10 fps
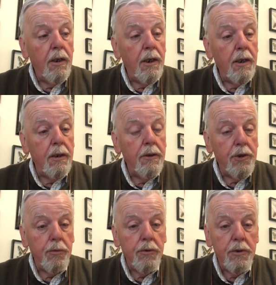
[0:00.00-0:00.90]
and
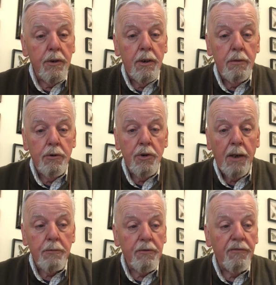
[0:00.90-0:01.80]
this was the
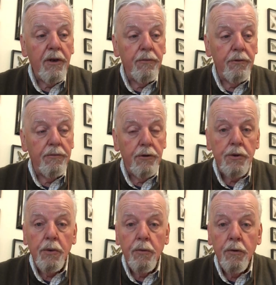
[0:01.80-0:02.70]
chap's favourite
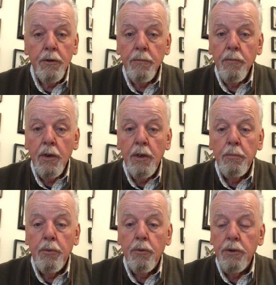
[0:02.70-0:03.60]
fishing rod. He
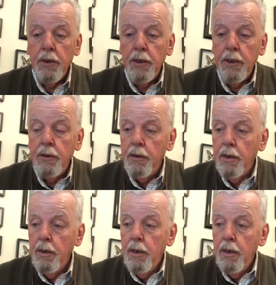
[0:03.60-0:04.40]
bought it in